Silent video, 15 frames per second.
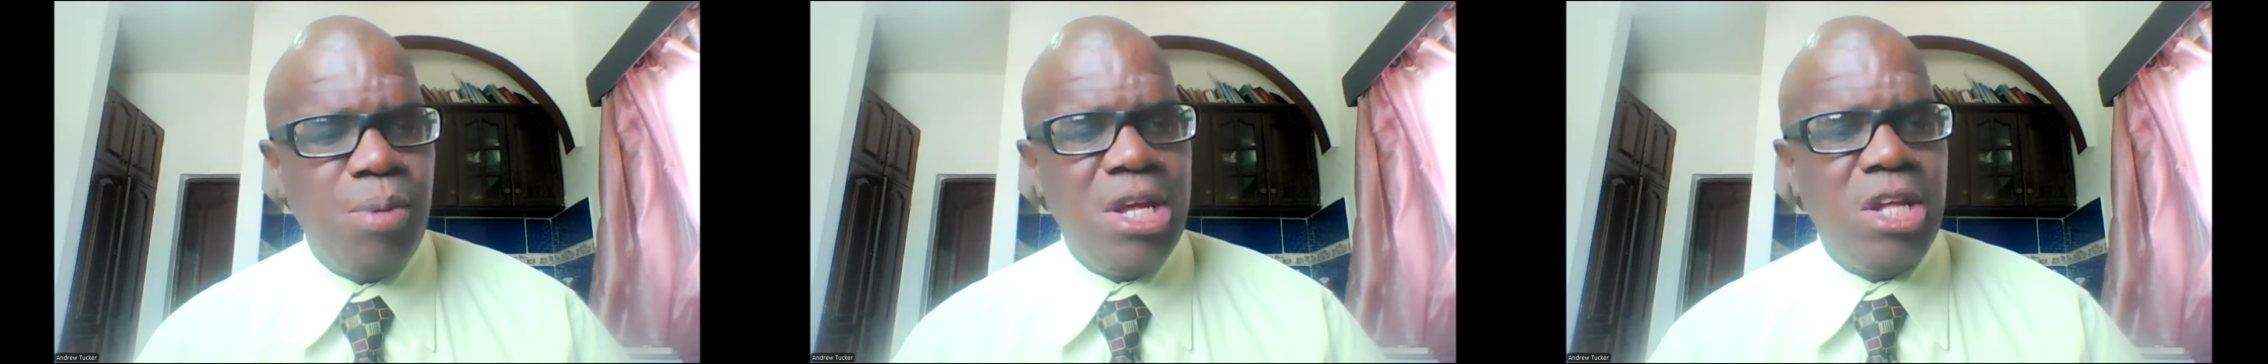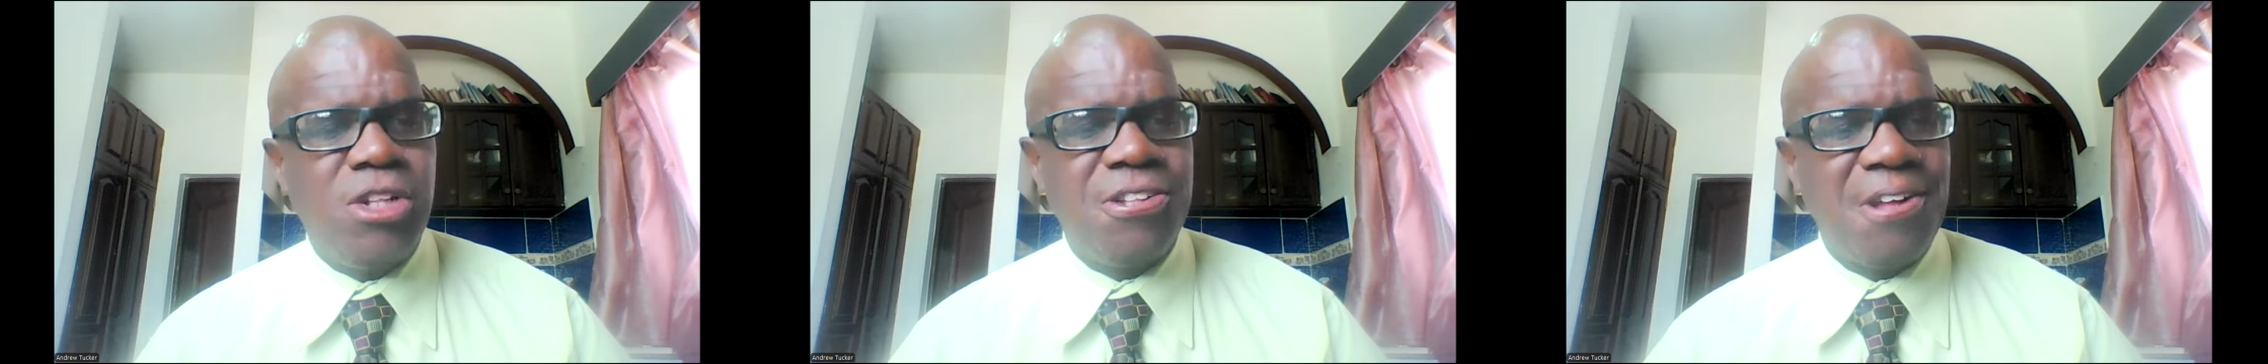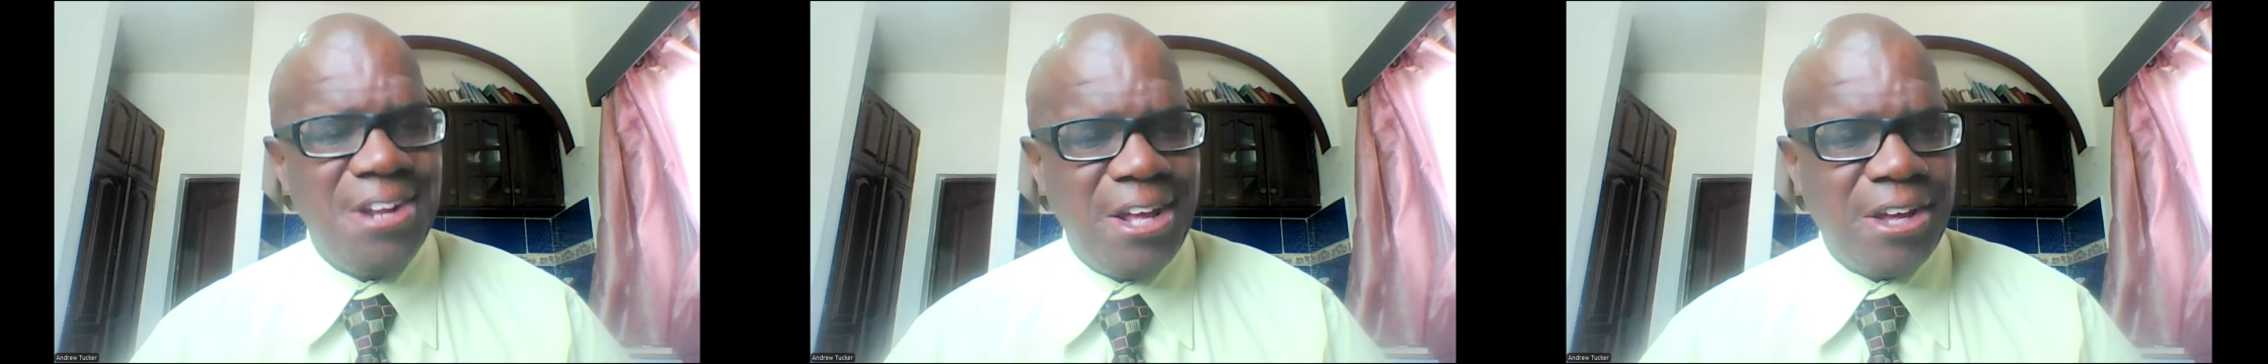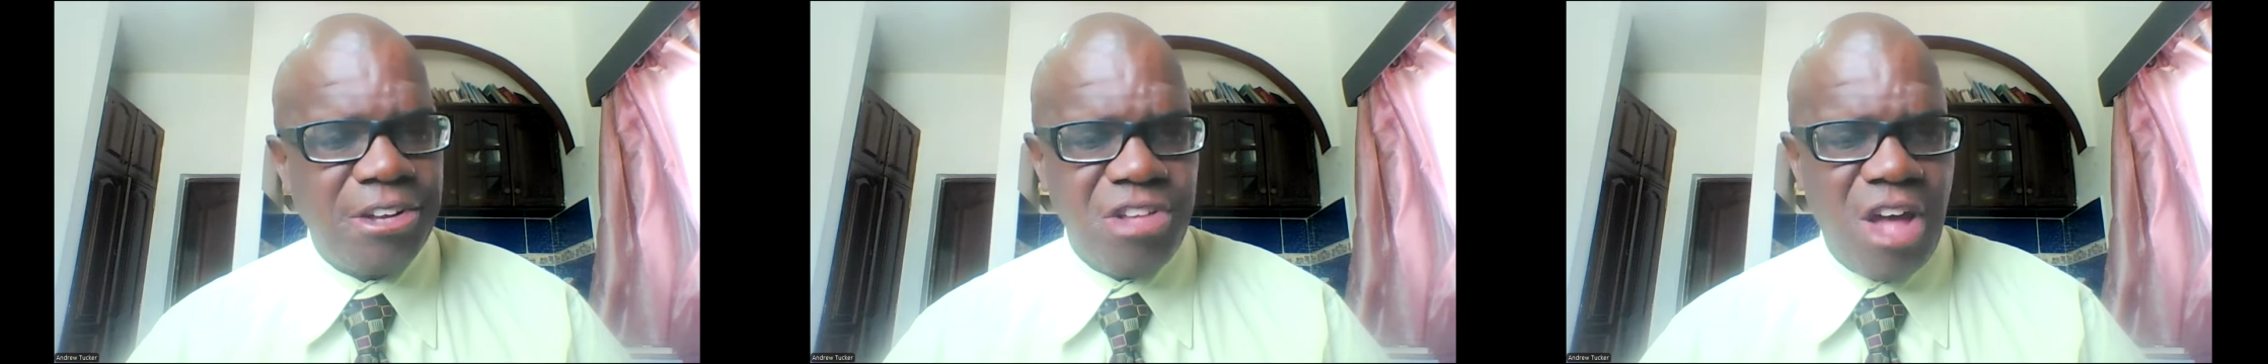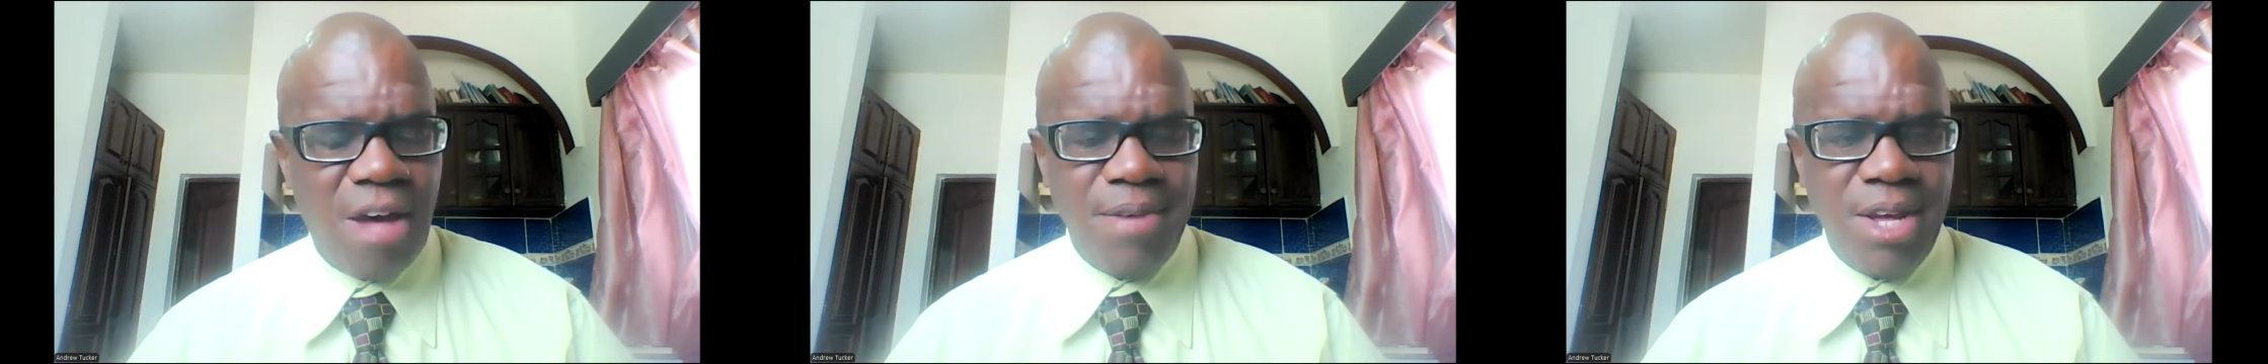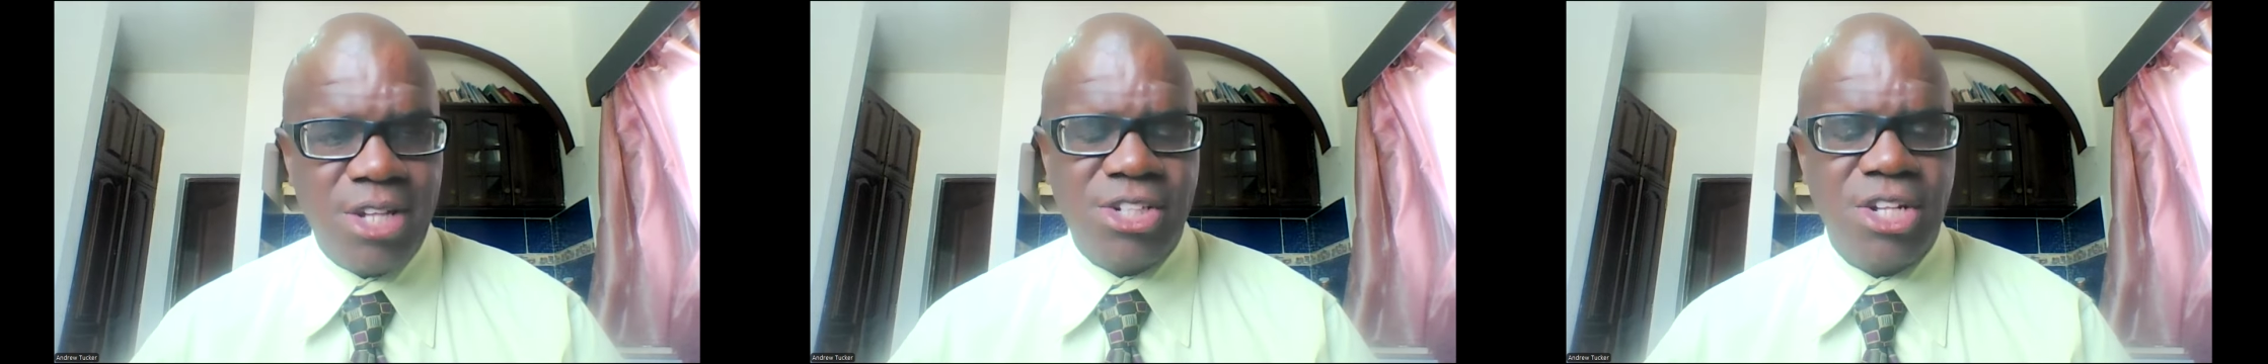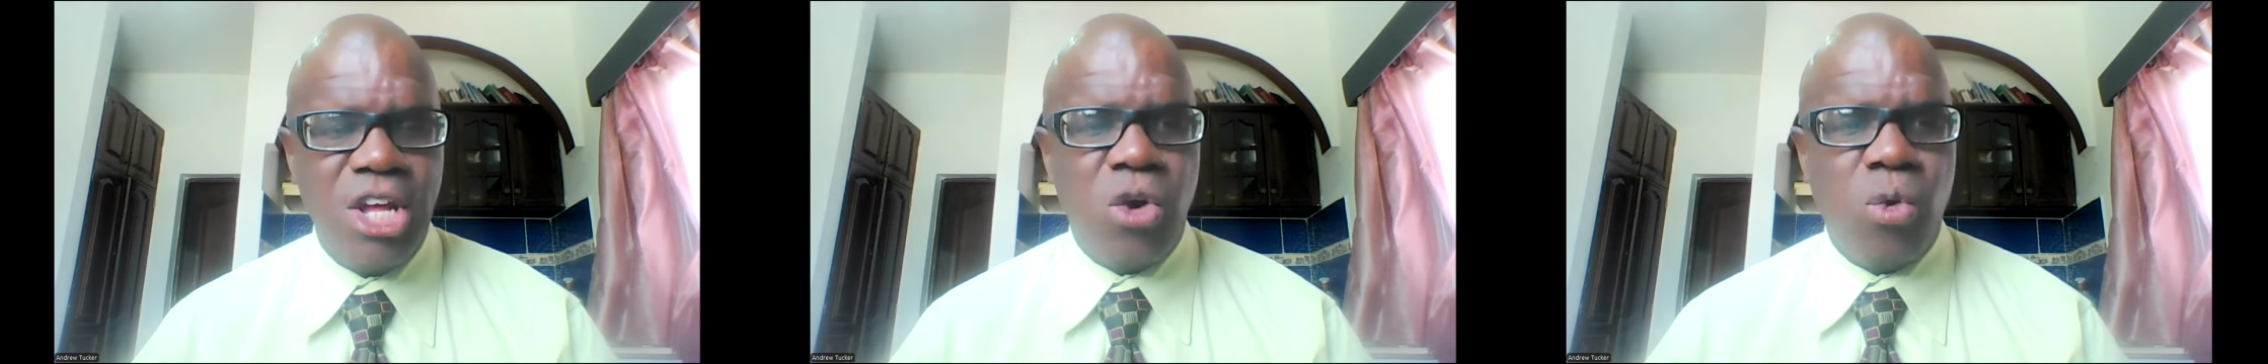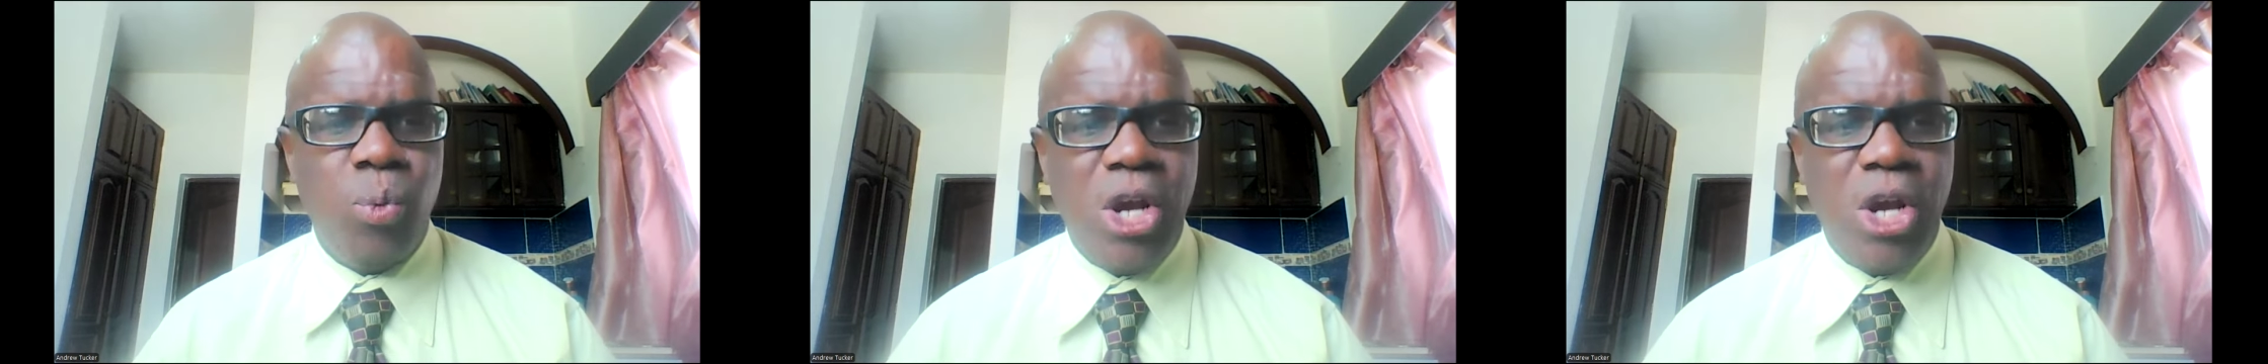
we study economics,